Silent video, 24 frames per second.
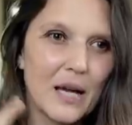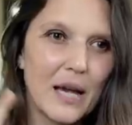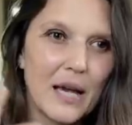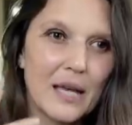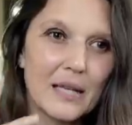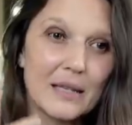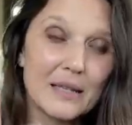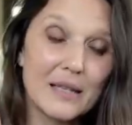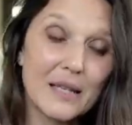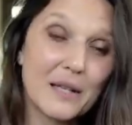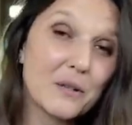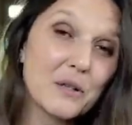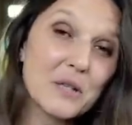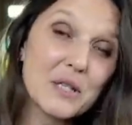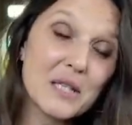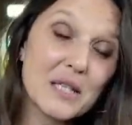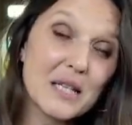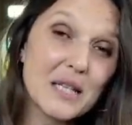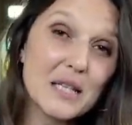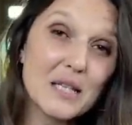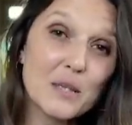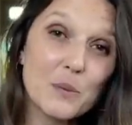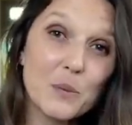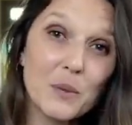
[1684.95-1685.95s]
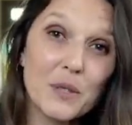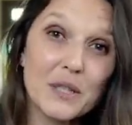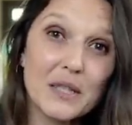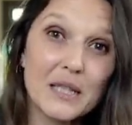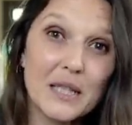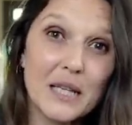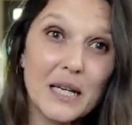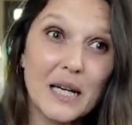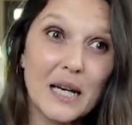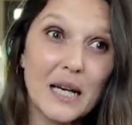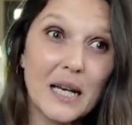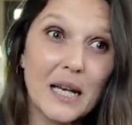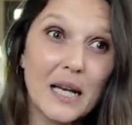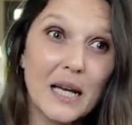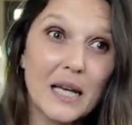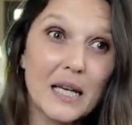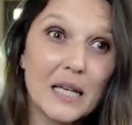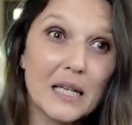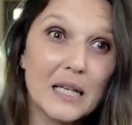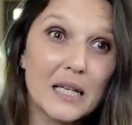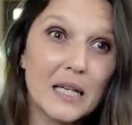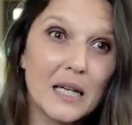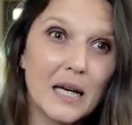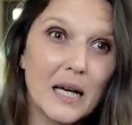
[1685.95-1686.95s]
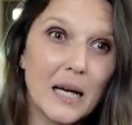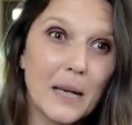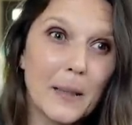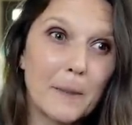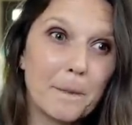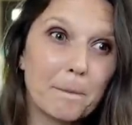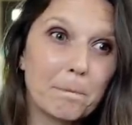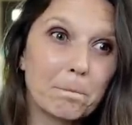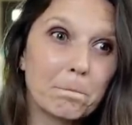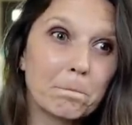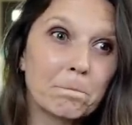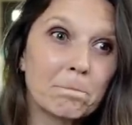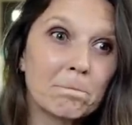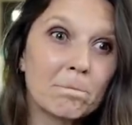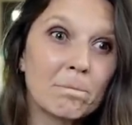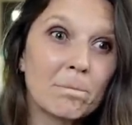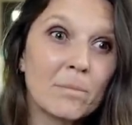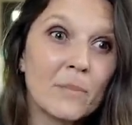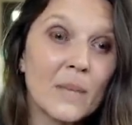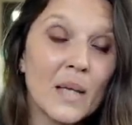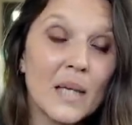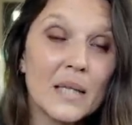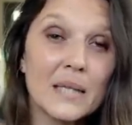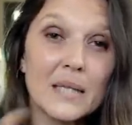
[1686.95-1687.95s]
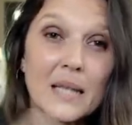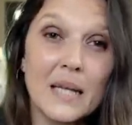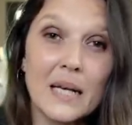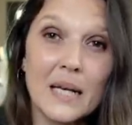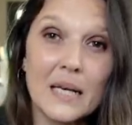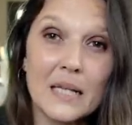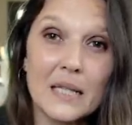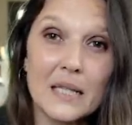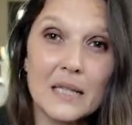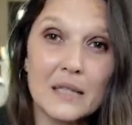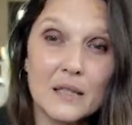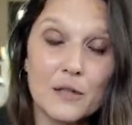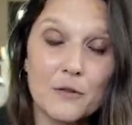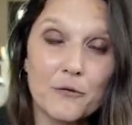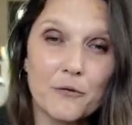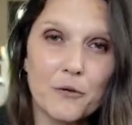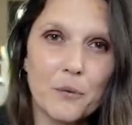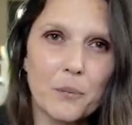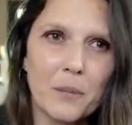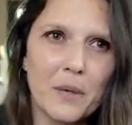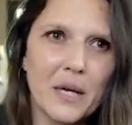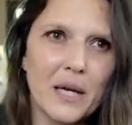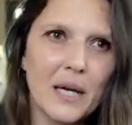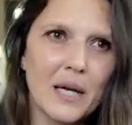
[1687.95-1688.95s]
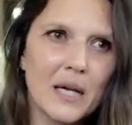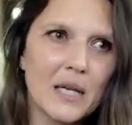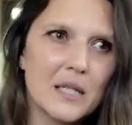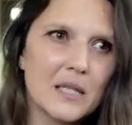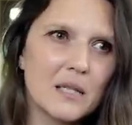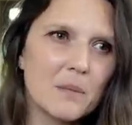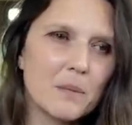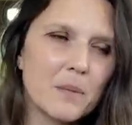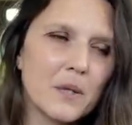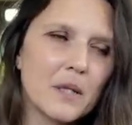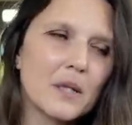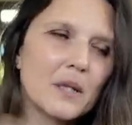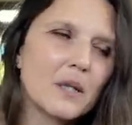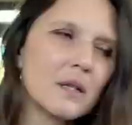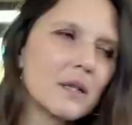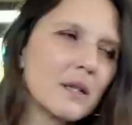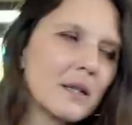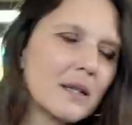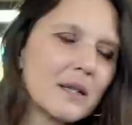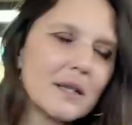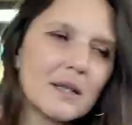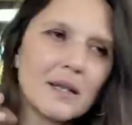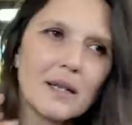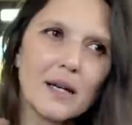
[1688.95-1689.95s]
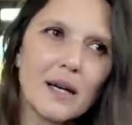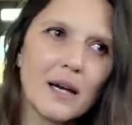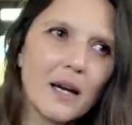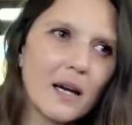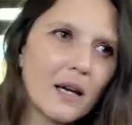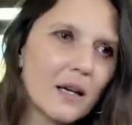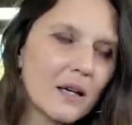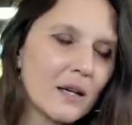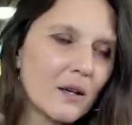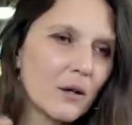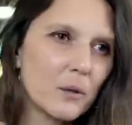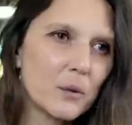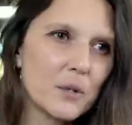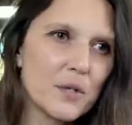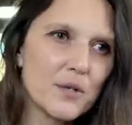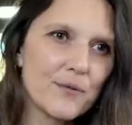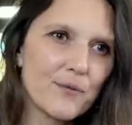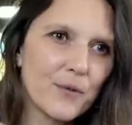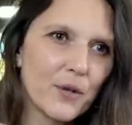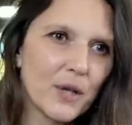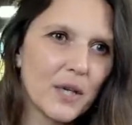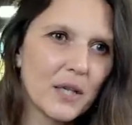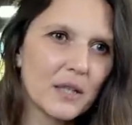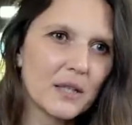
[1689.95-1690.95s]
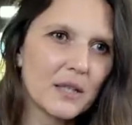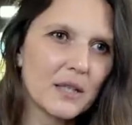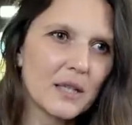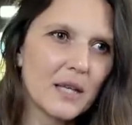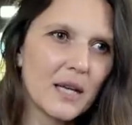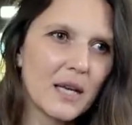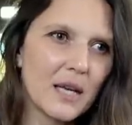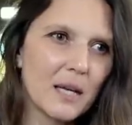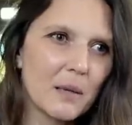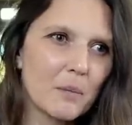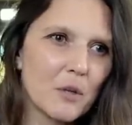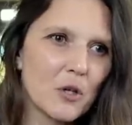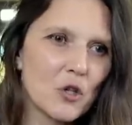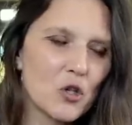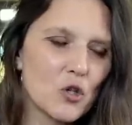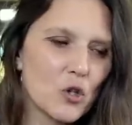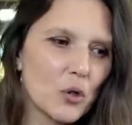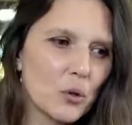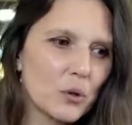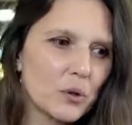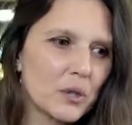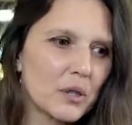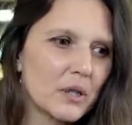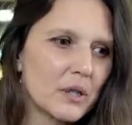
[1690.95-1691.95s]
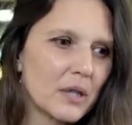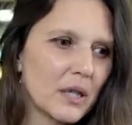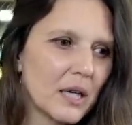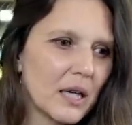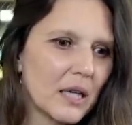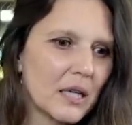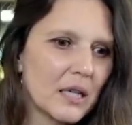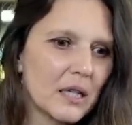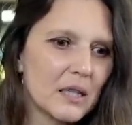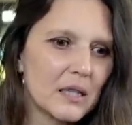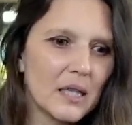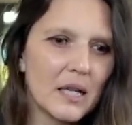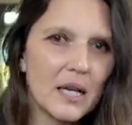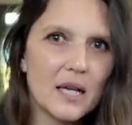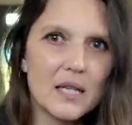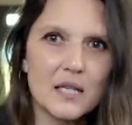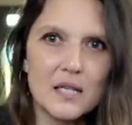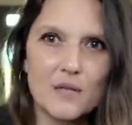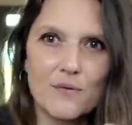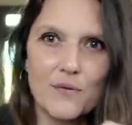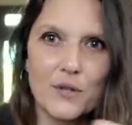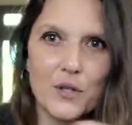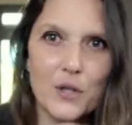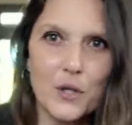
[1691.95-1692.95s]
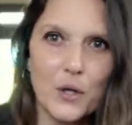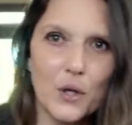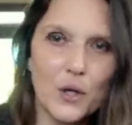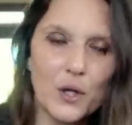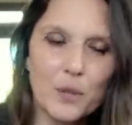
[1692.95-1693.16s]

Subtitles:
And there is this one that I like, that I knitted for my husband. I always forget the name. I showed it again in the last video.